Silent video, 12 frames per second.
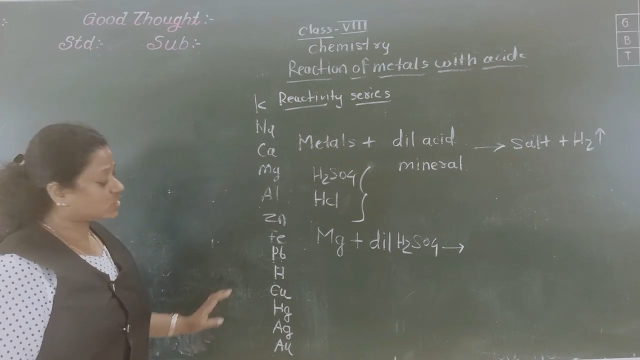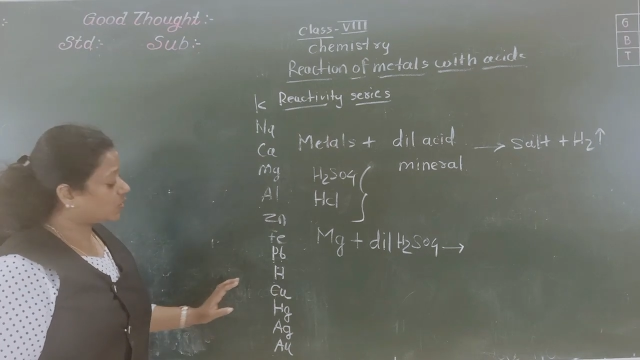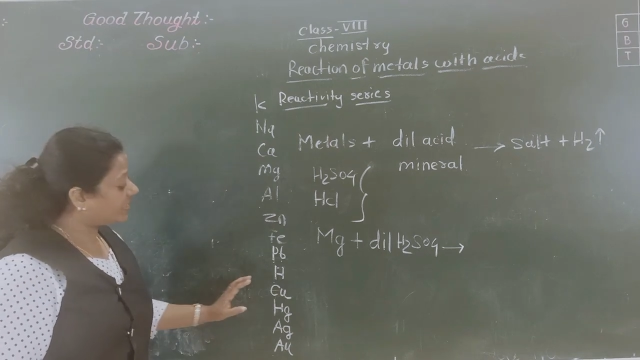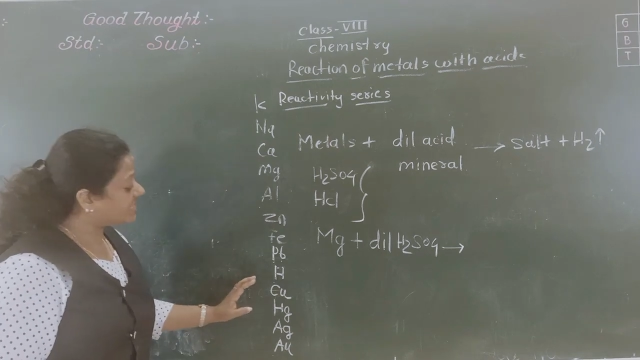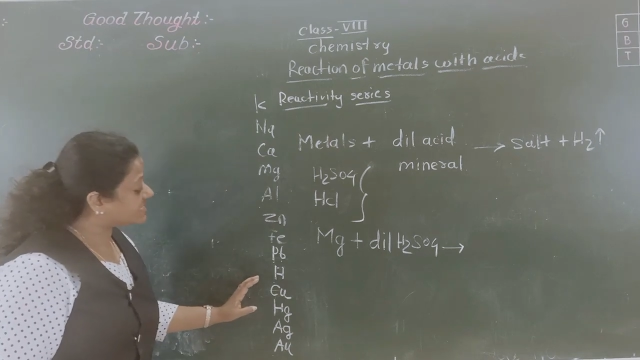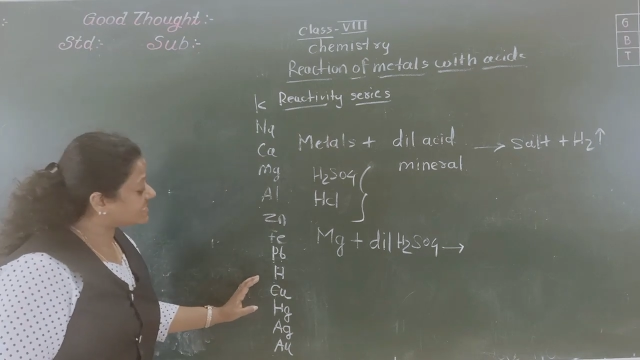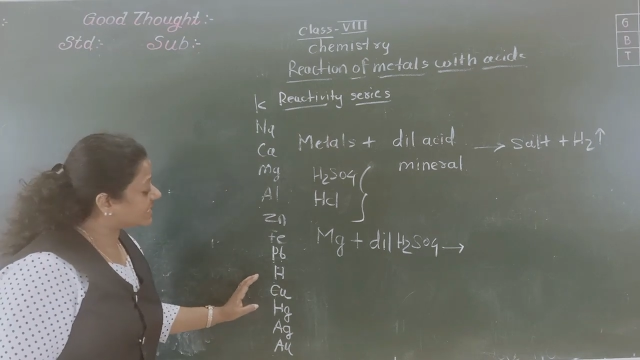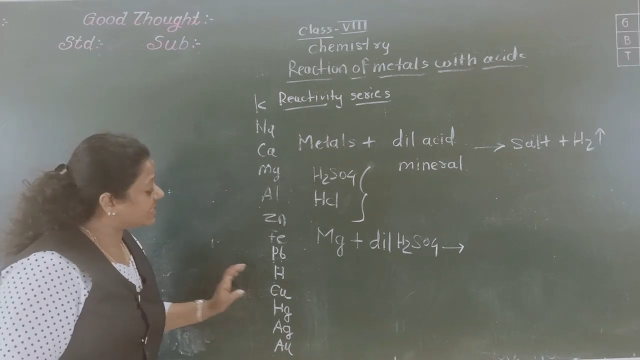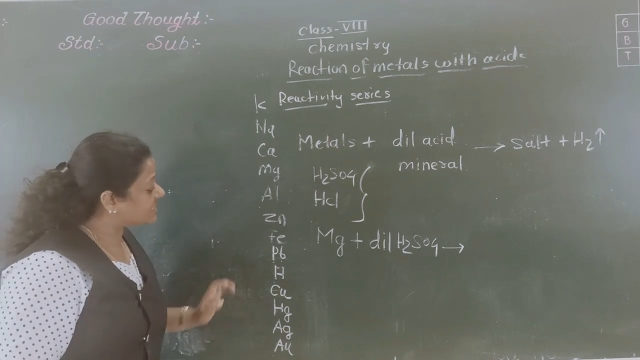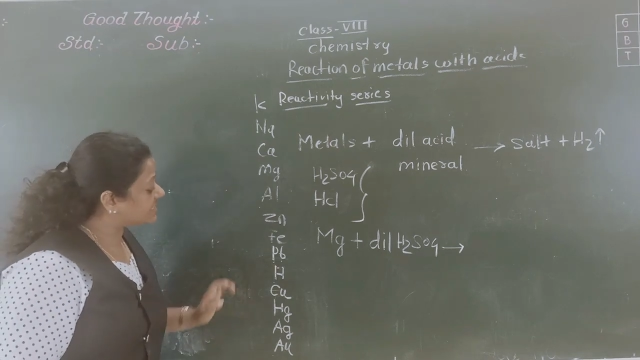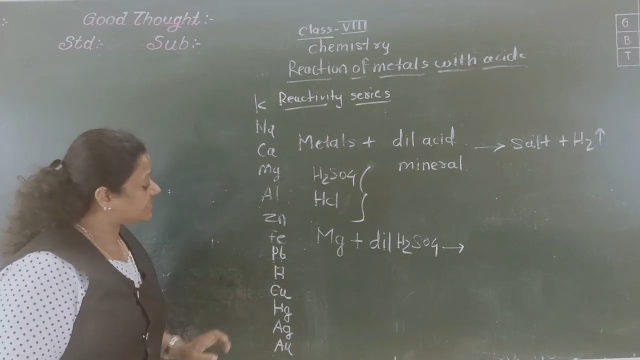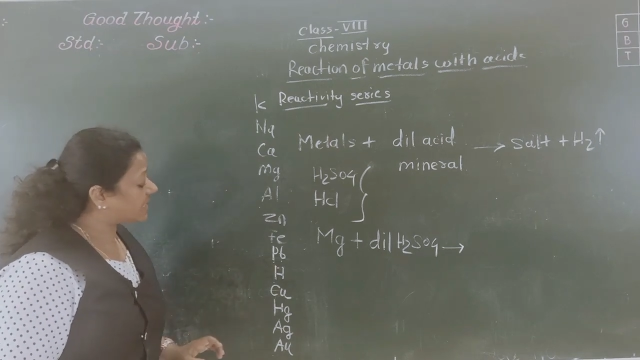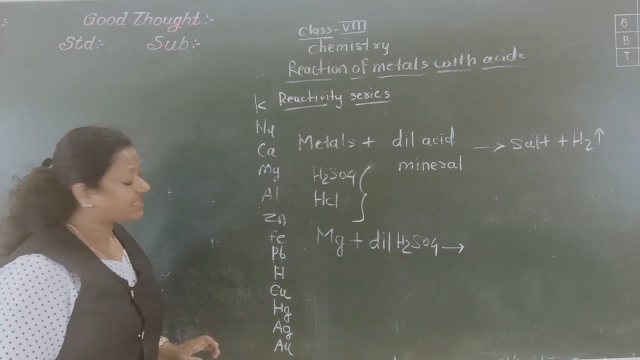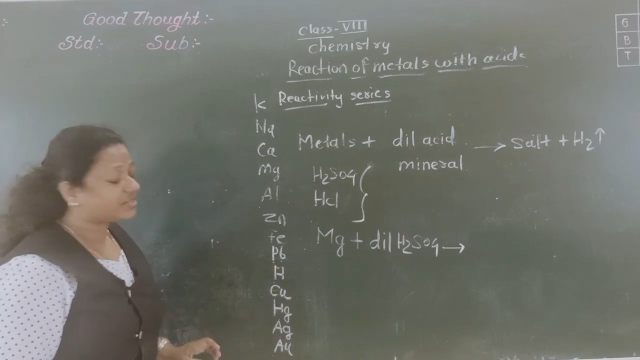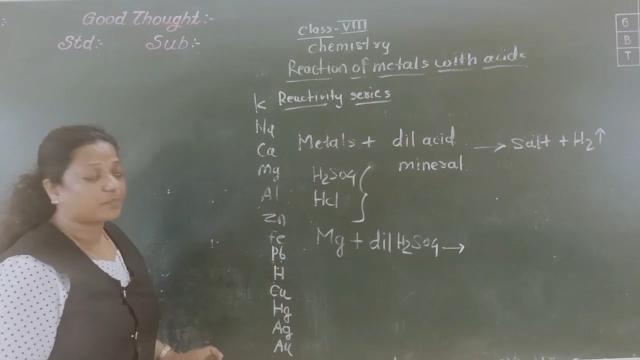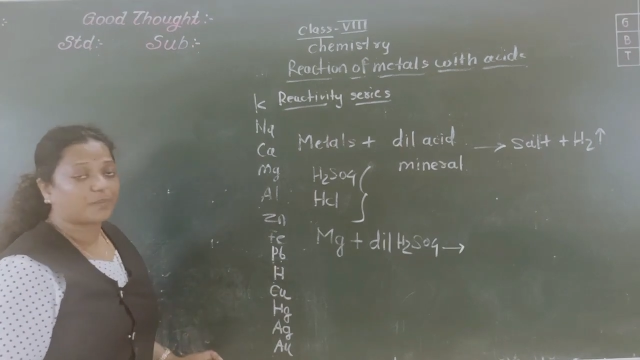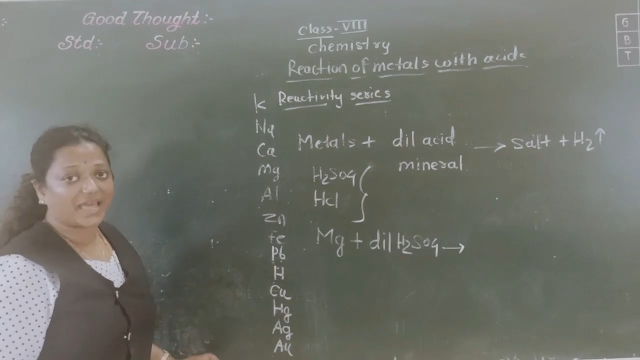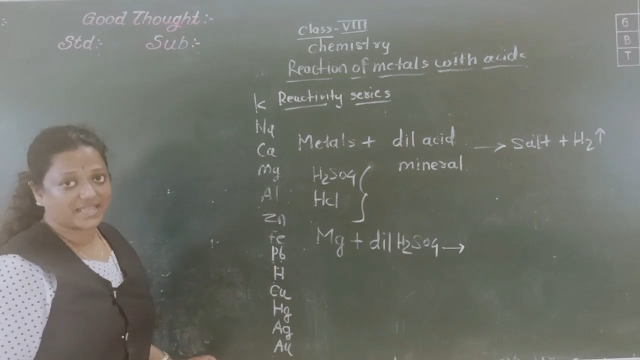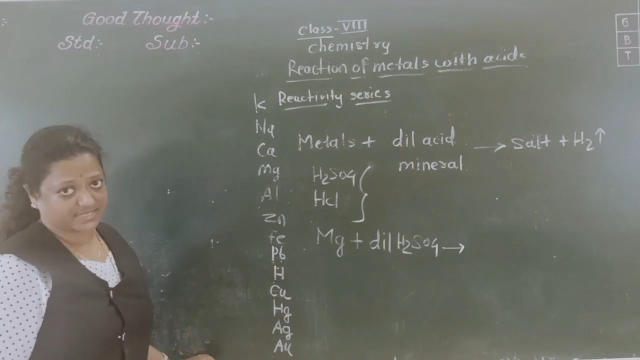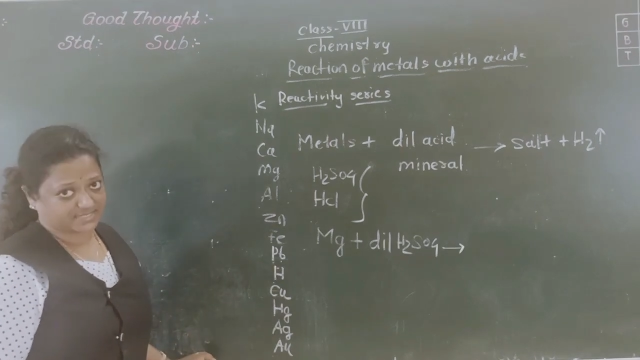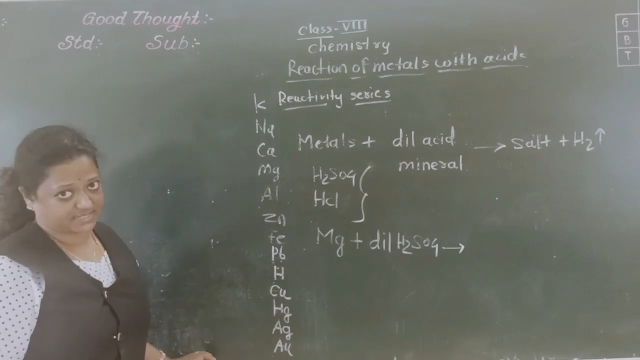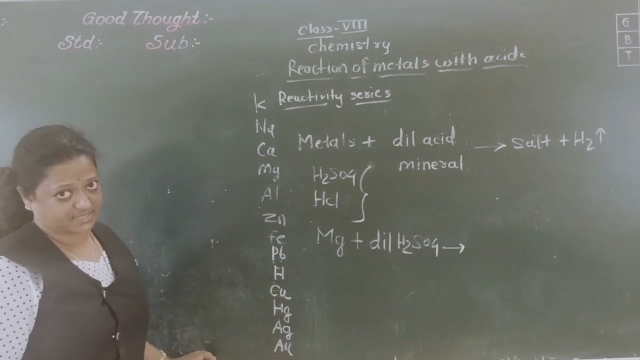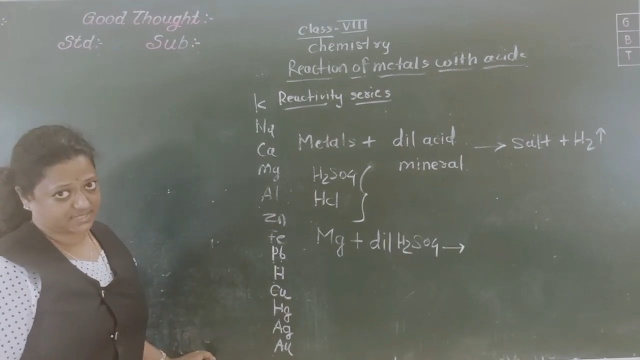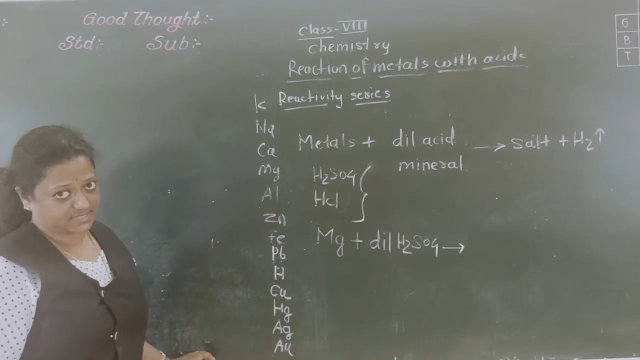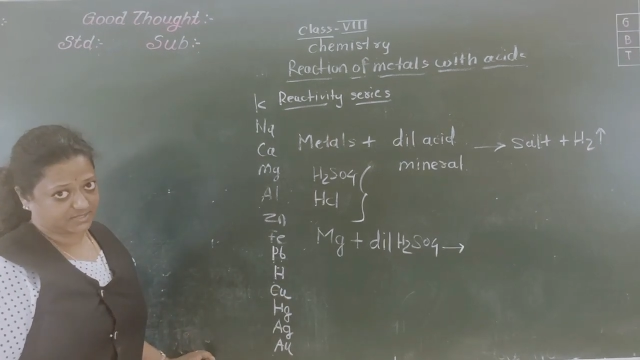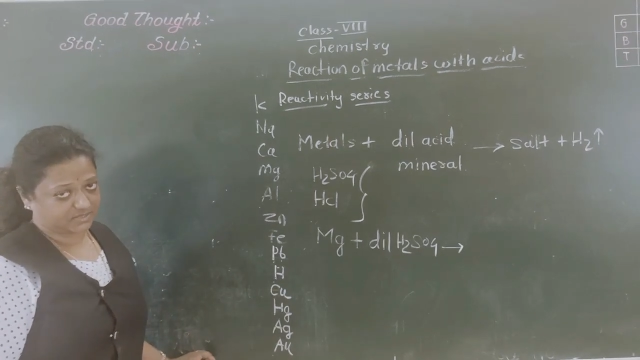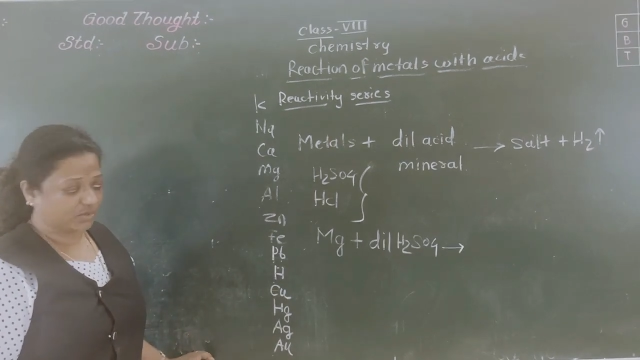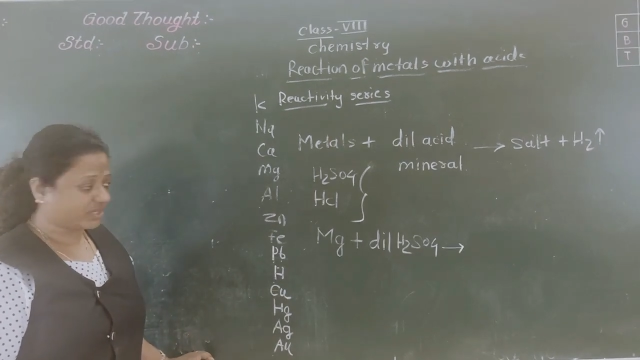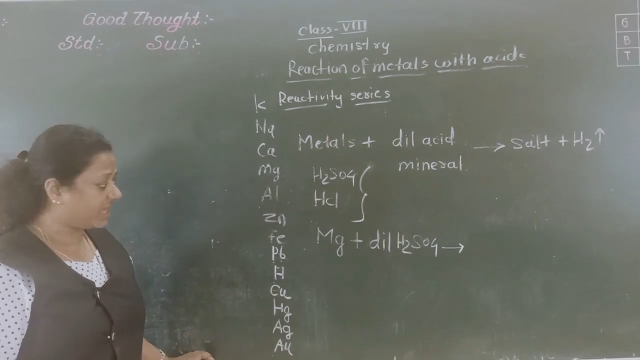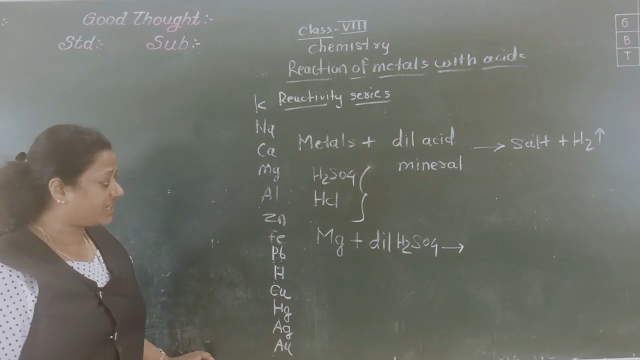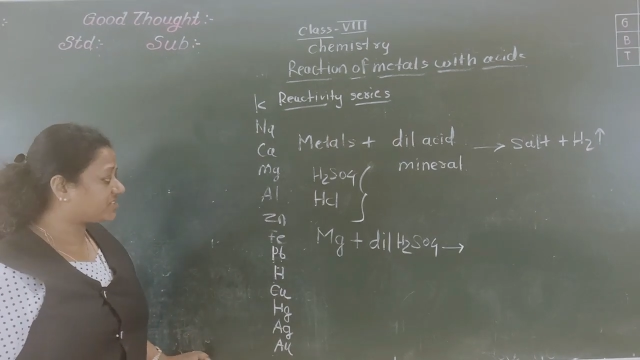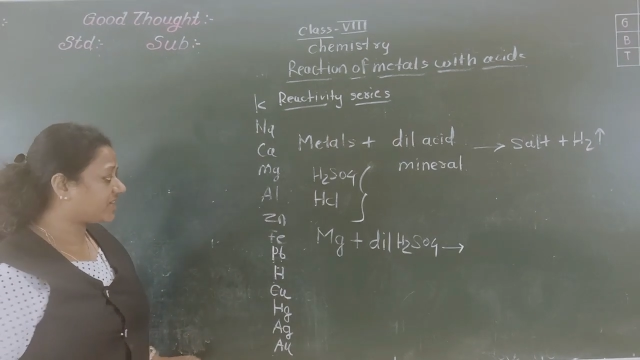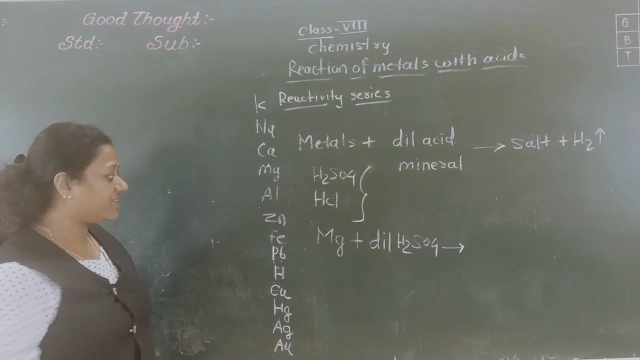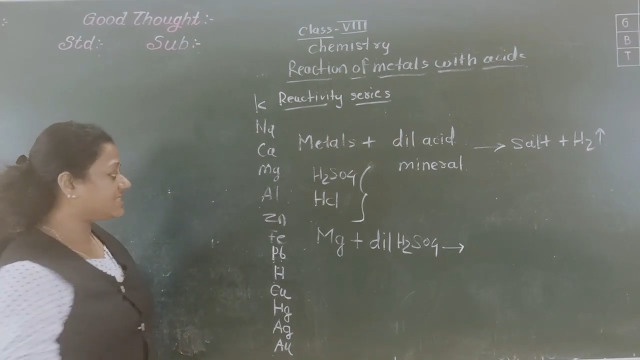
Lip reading: so easily it can replace. Okay, it can